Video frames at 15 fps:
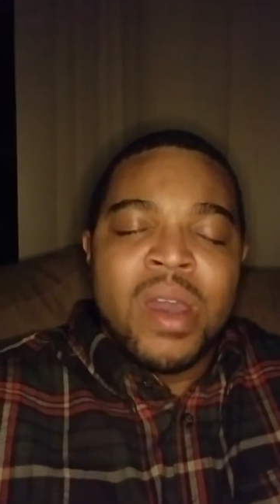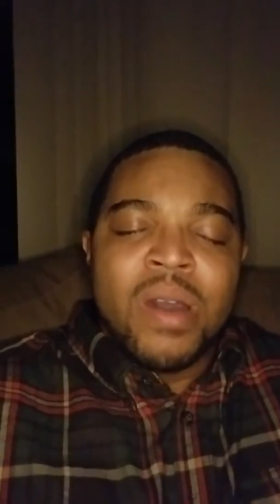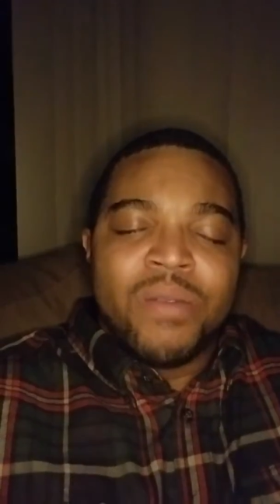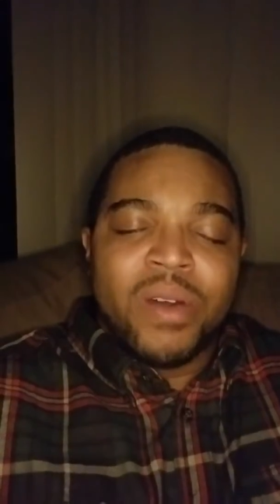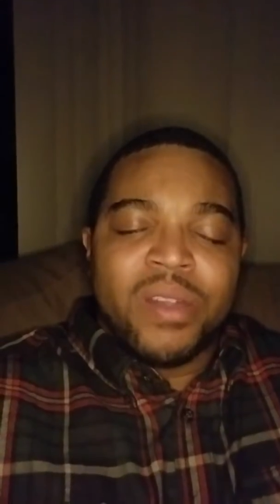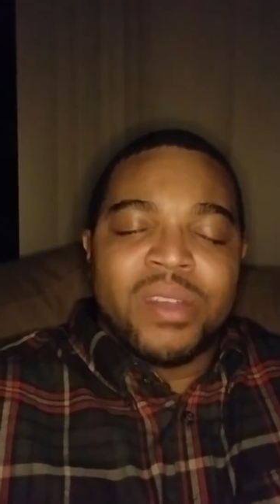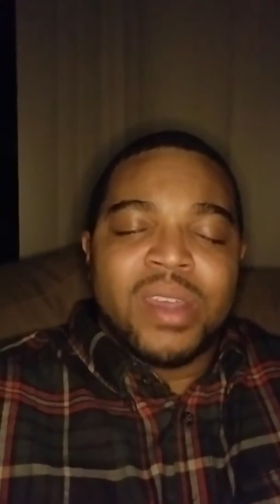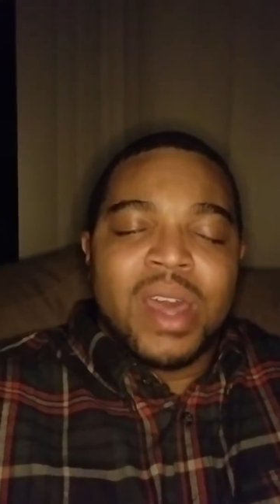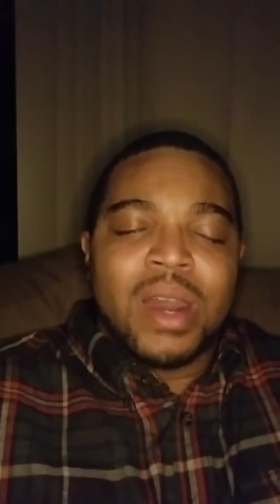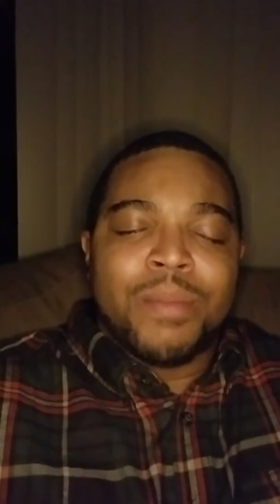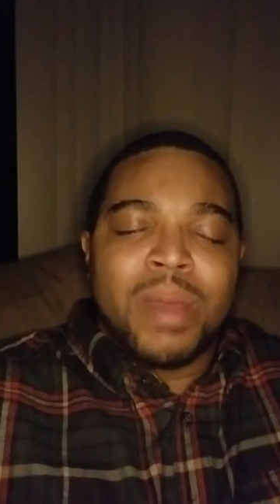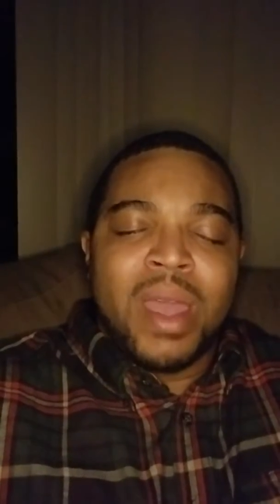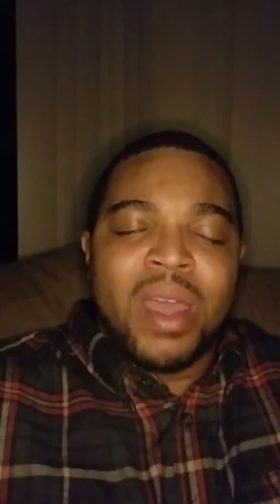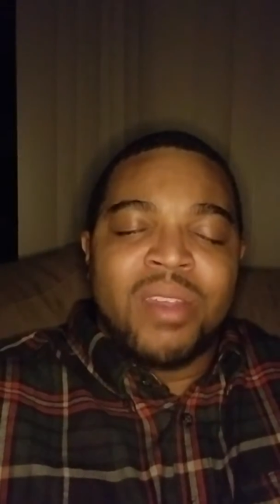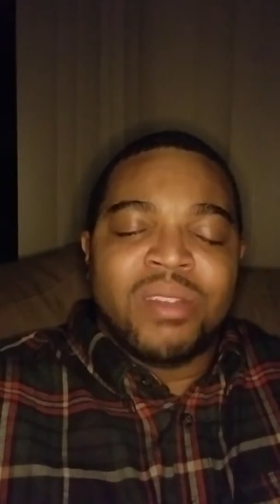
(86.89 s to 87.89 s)
Father God, I'm
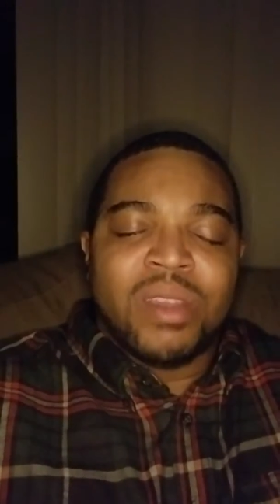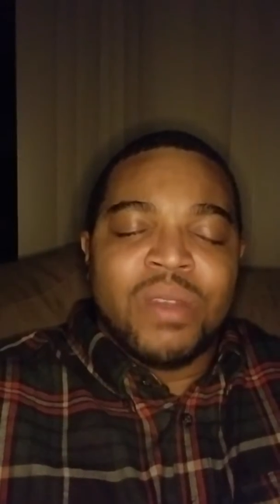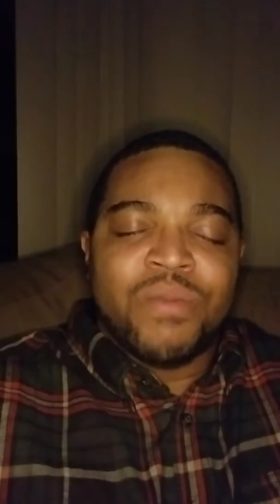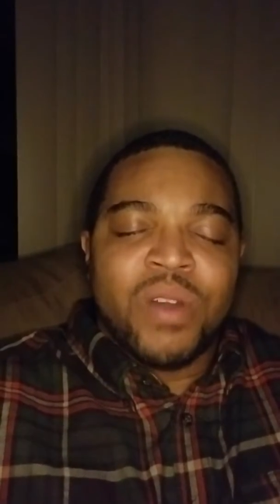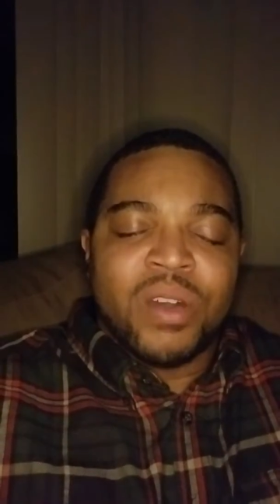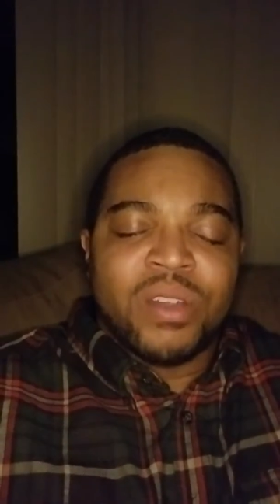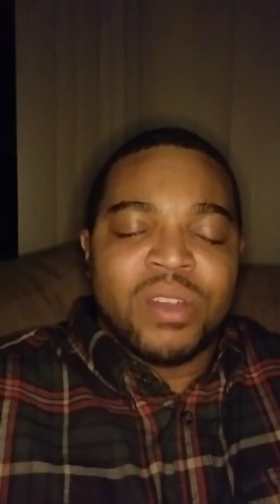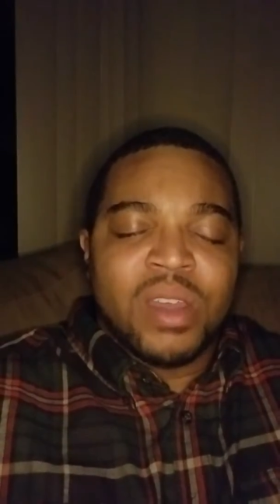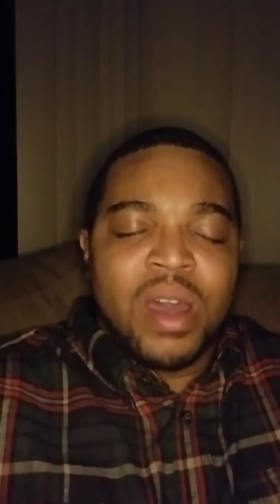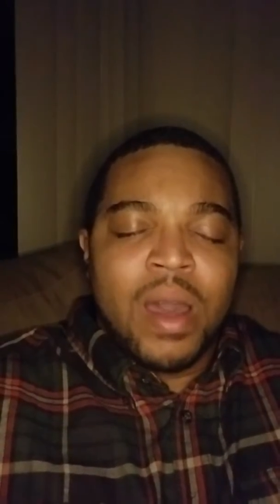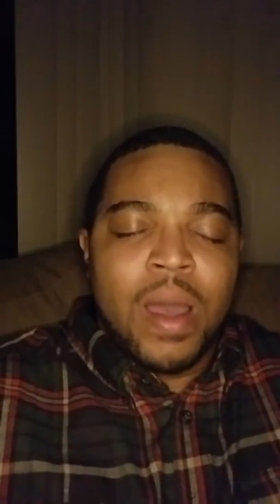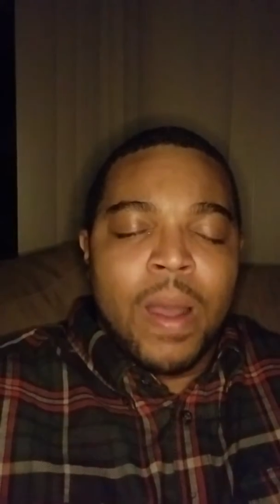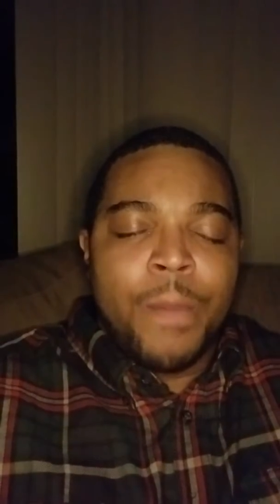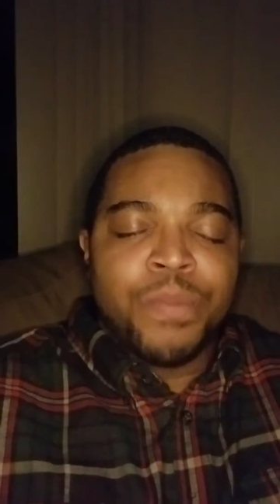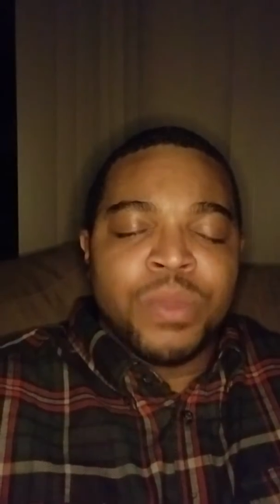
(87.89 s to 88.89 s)
asking, Father
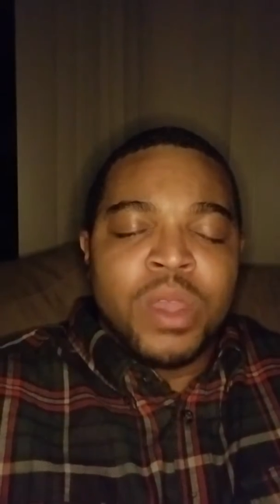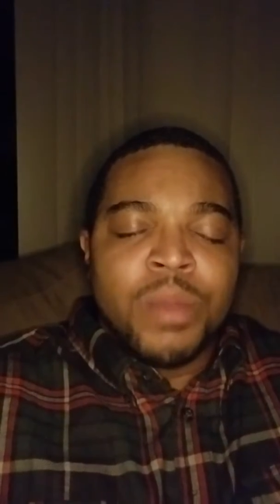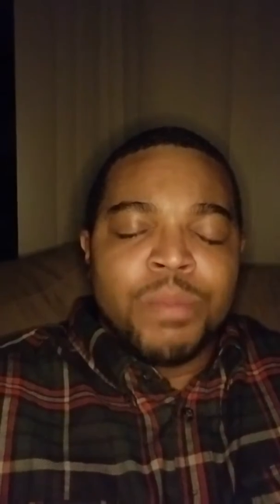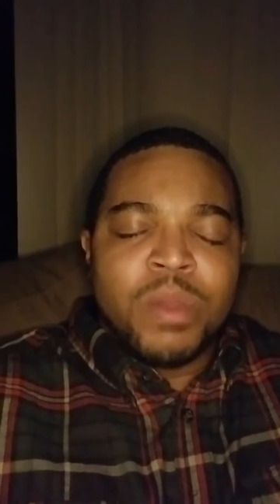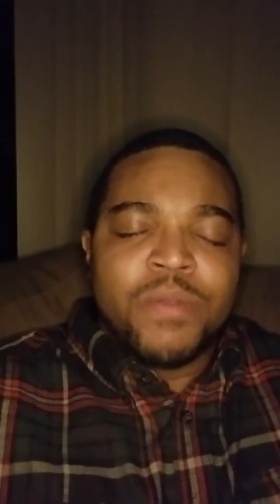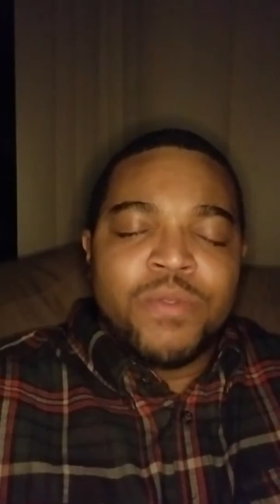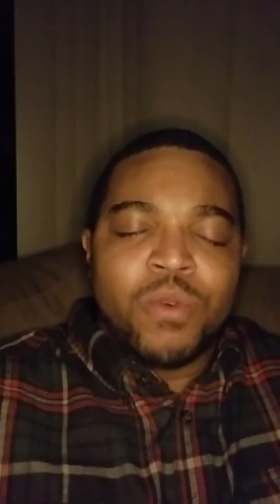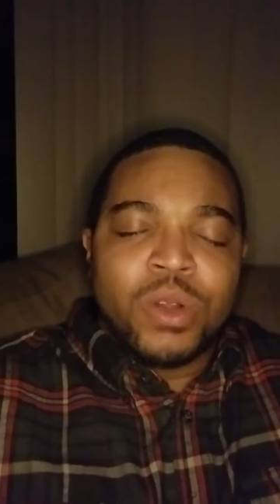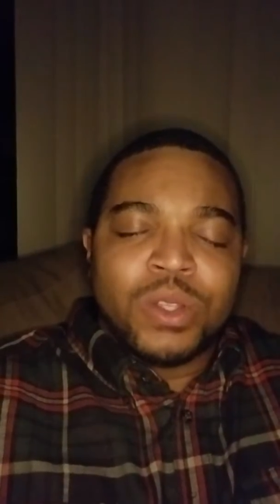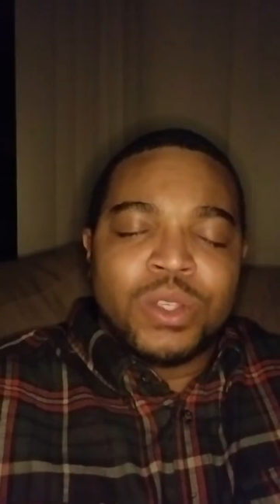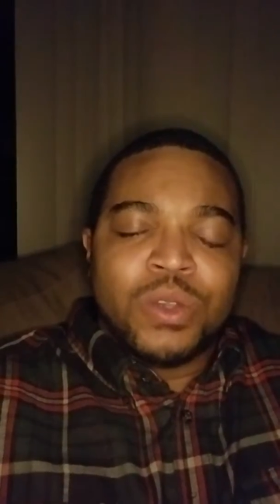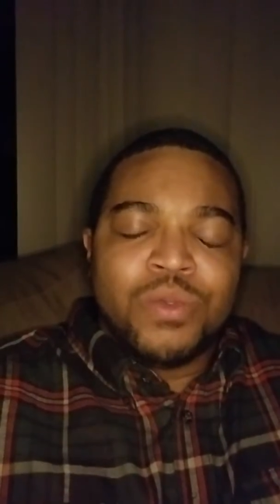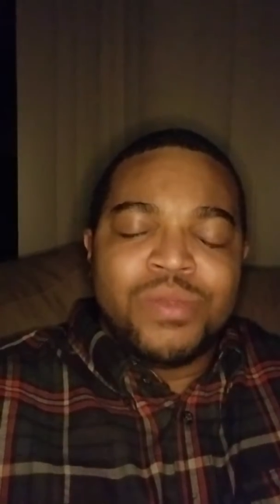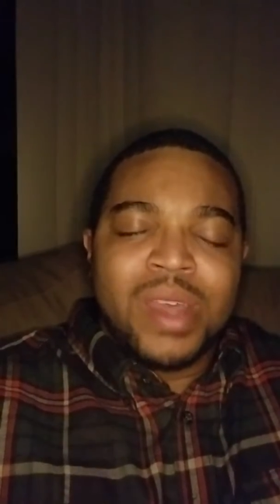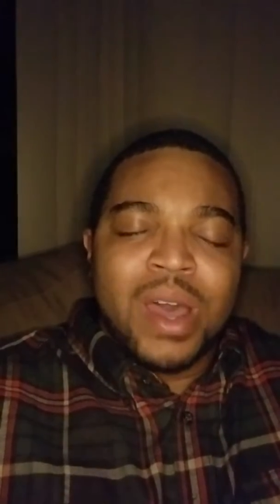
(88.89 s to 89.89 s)
God, before
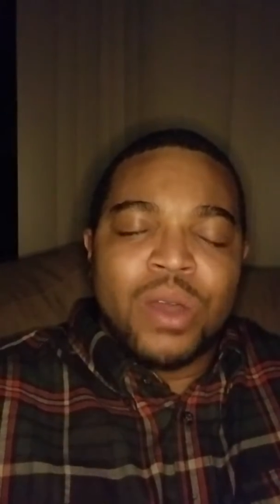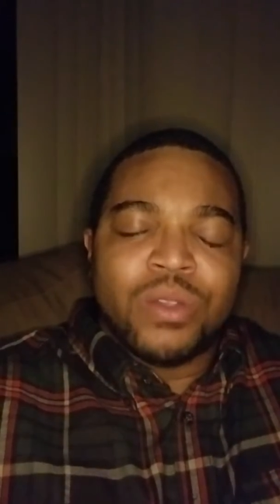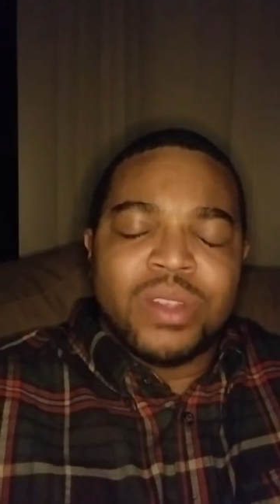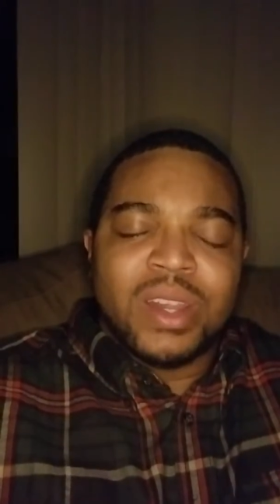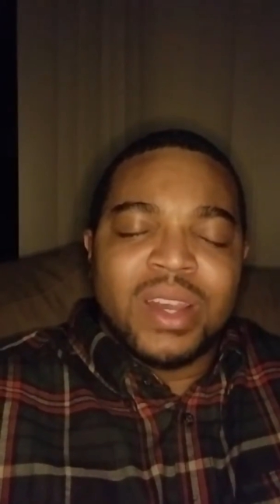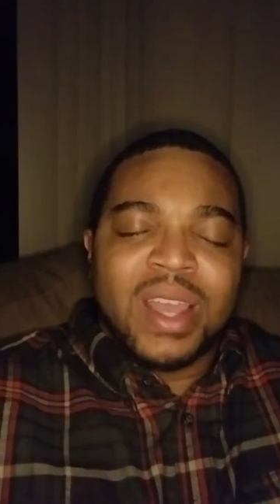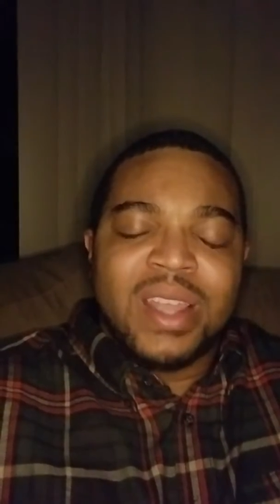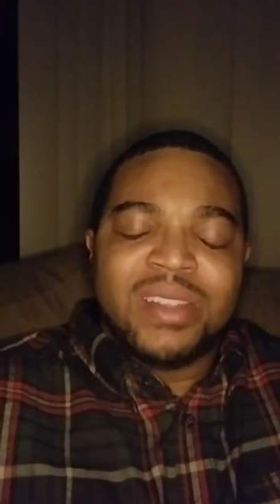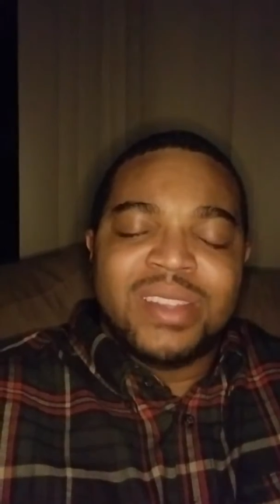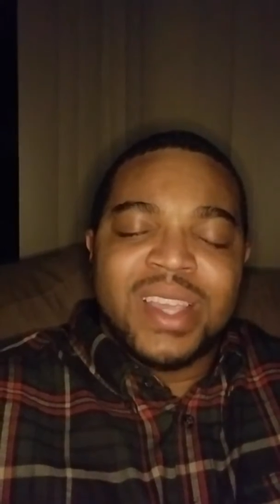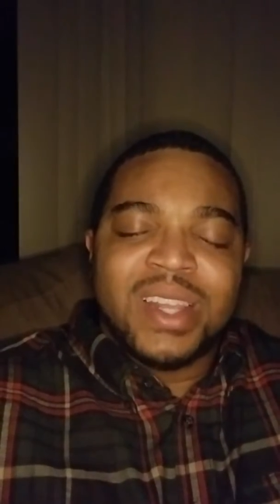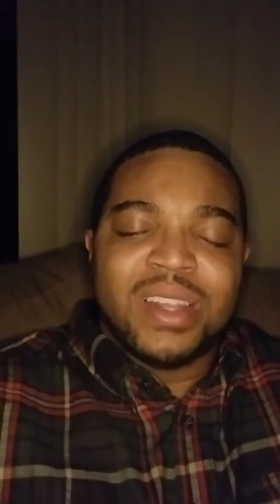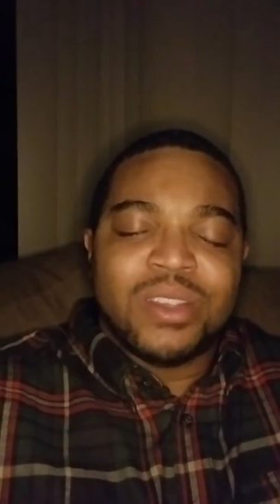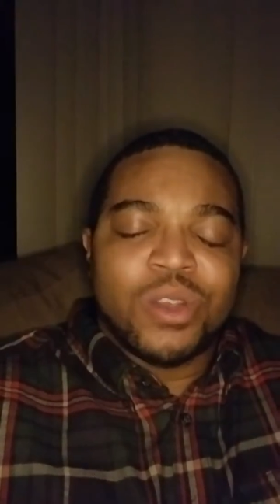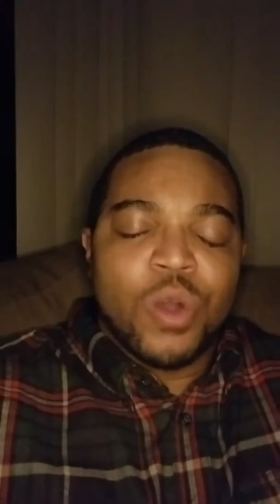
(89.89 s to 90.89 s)
2018
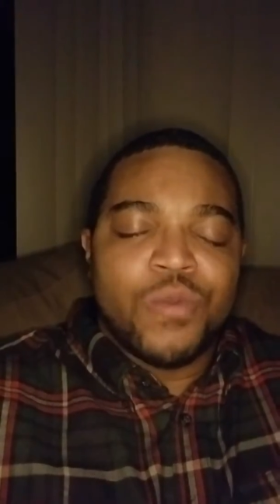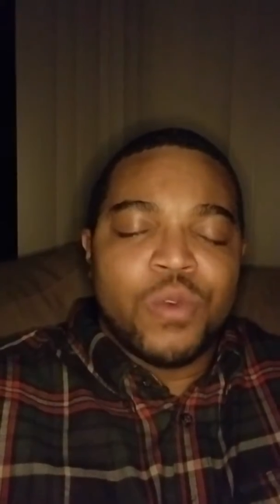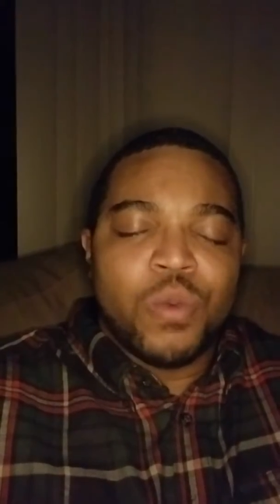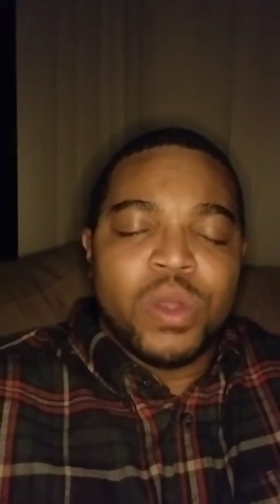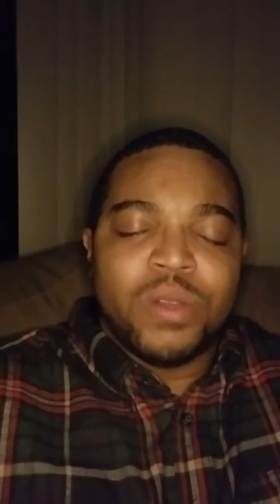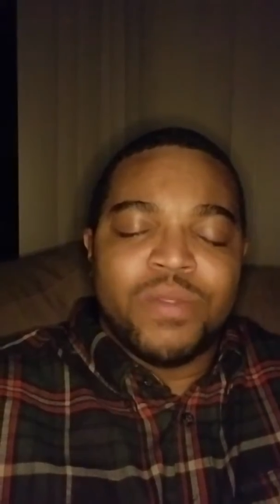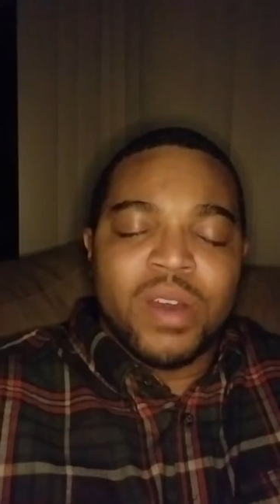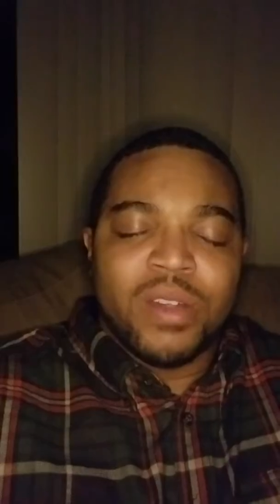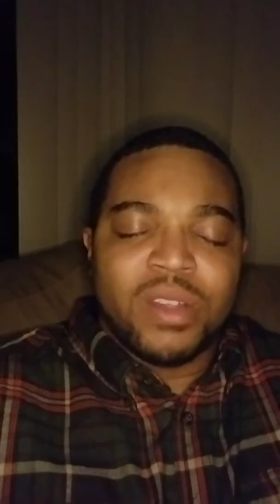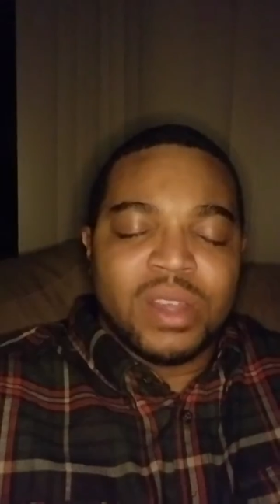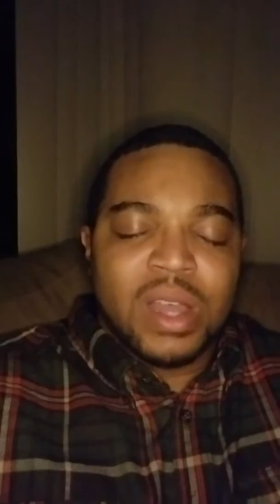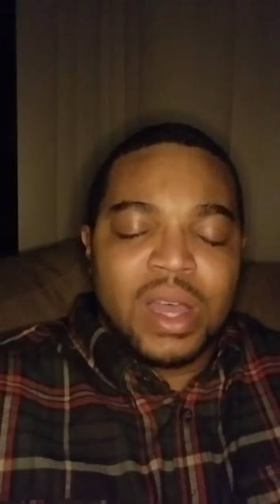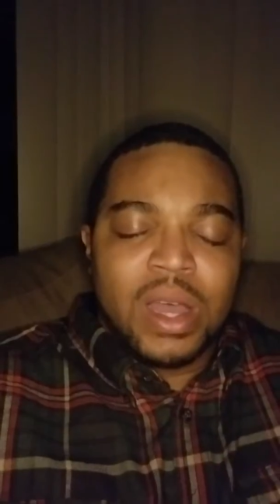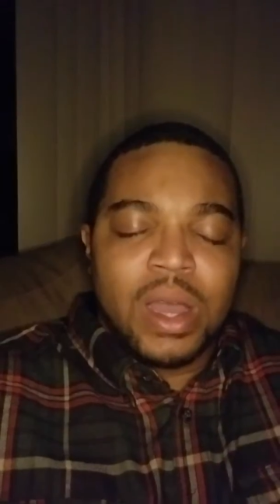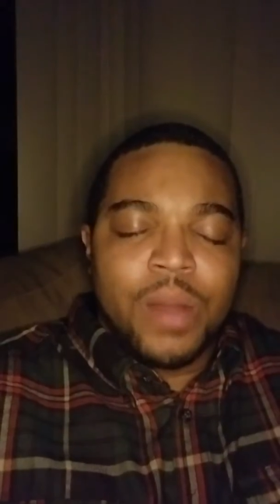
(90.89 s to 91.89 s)
is over with, Father
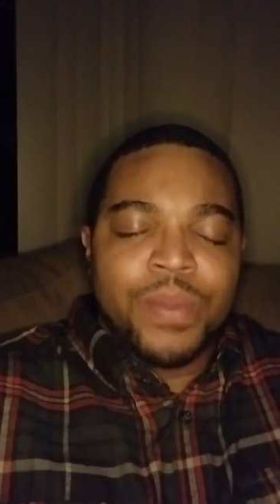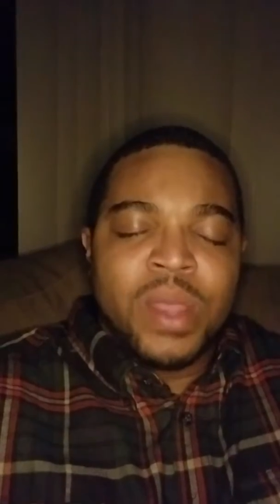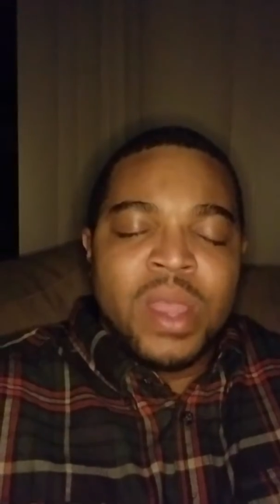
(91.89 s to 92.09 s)
God,